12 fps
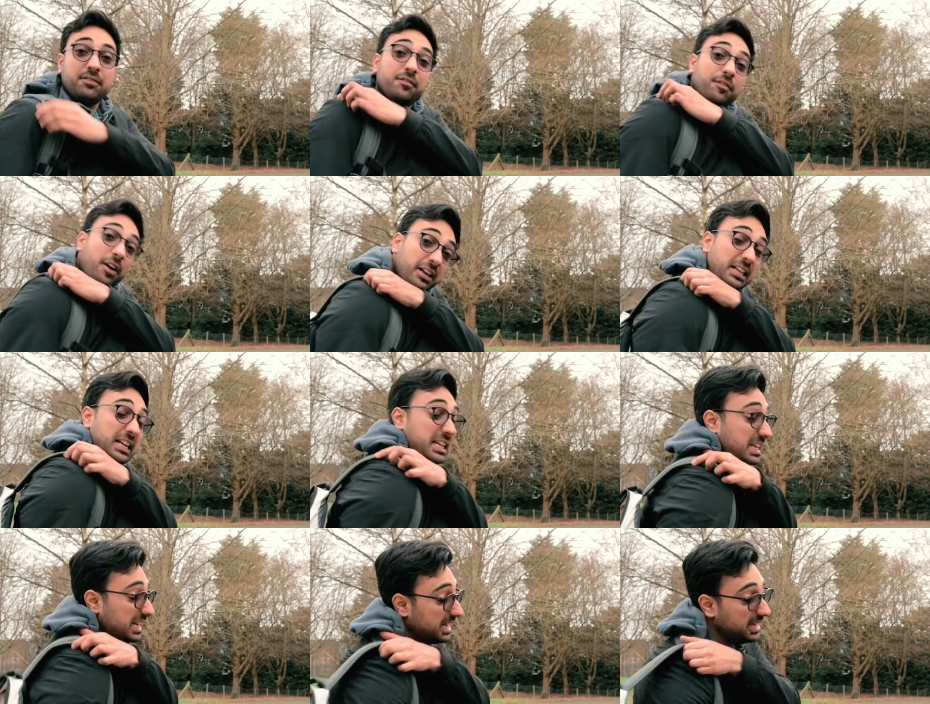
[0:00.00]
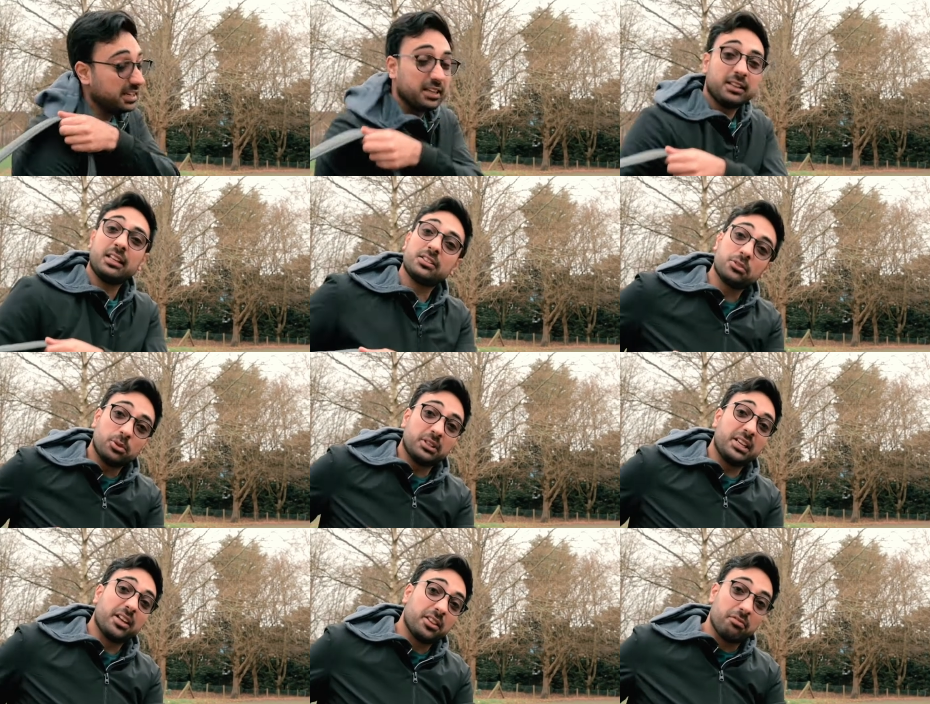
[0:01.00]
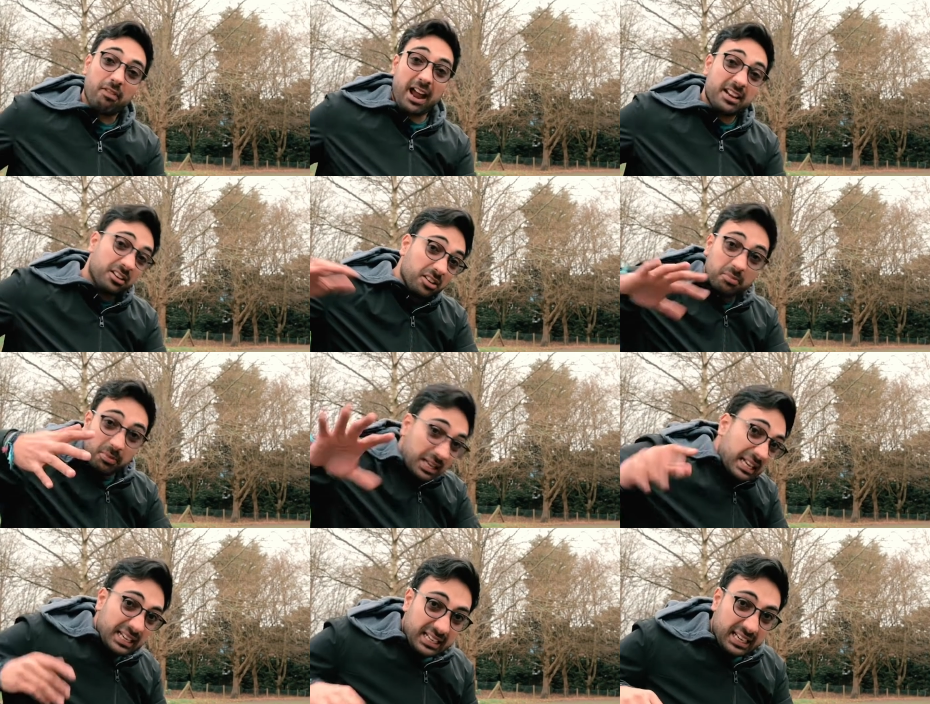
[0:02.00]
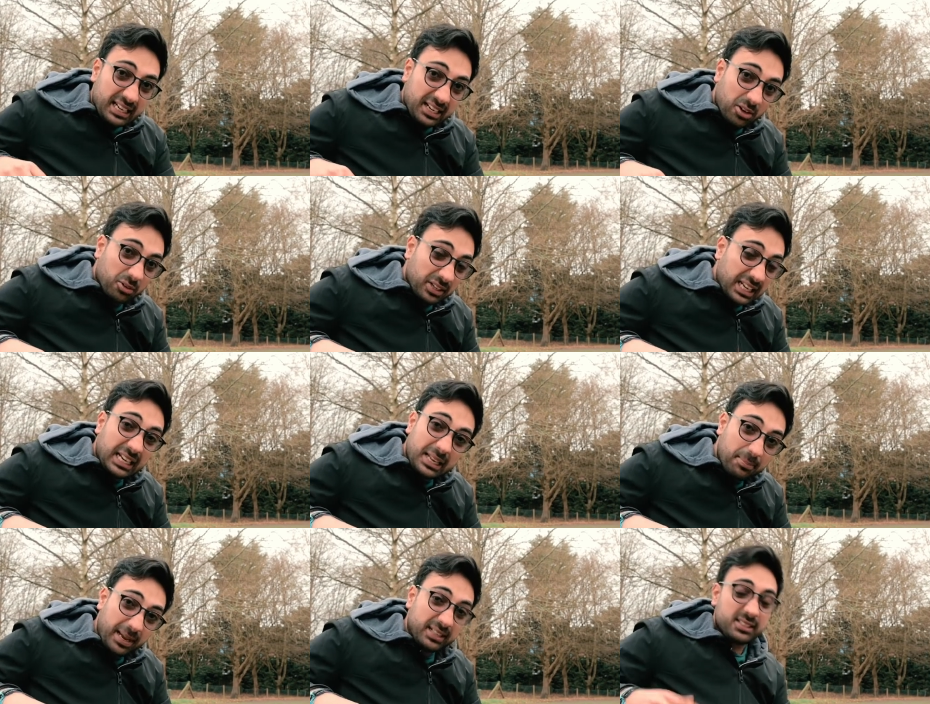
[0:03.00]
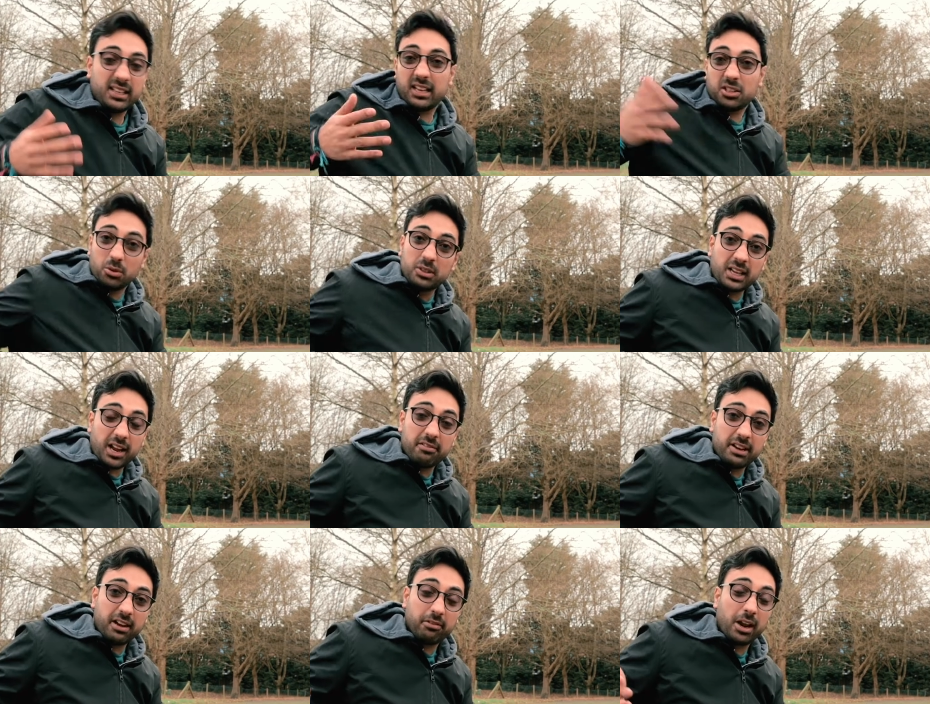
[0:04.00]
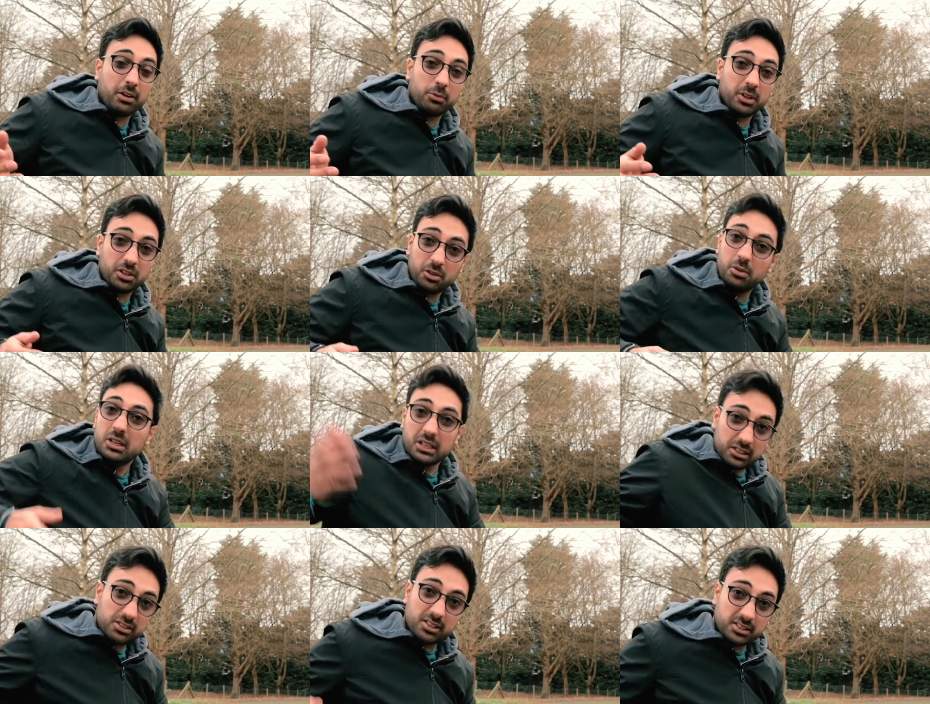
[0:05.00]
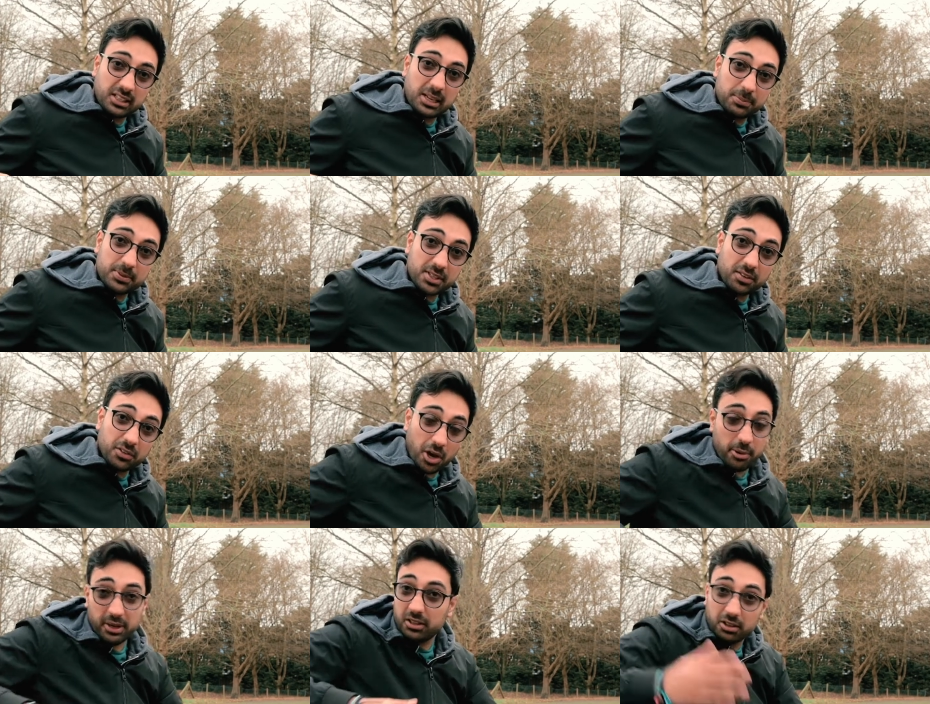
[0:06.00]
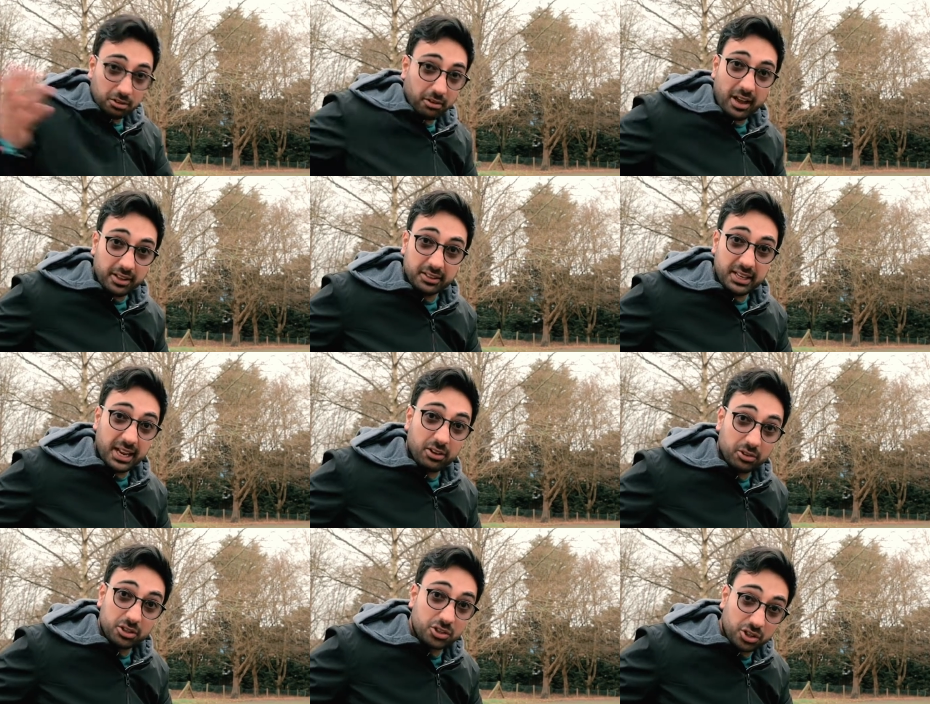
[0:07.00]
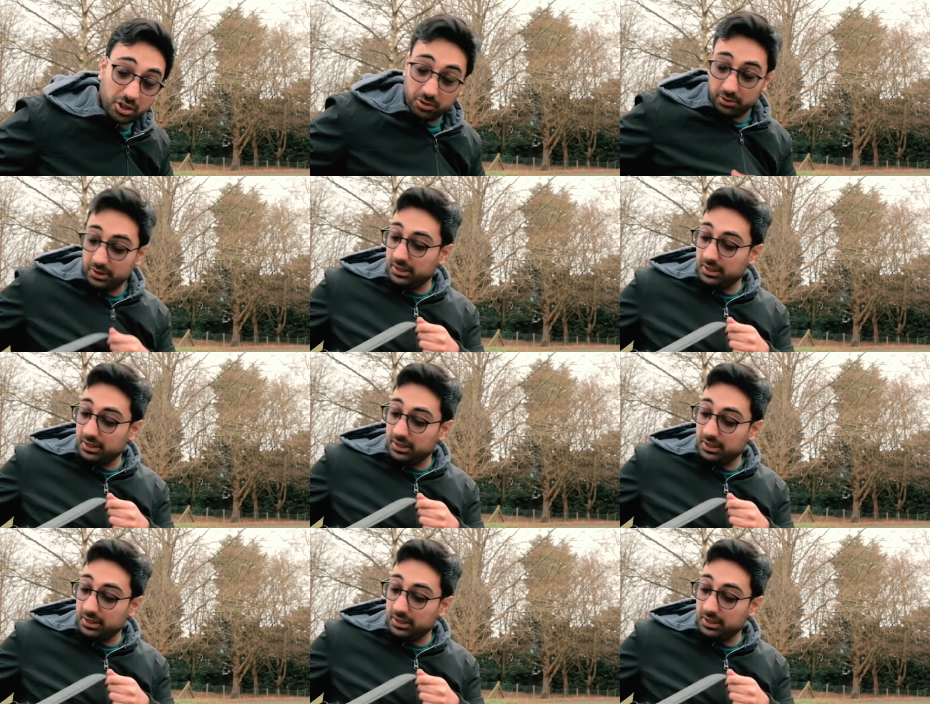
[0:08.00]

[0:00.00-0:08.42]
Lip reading: finally, there's all the other random little niggly bits that you'd carry around with you just to keep yourself going throughout a day on the shoot.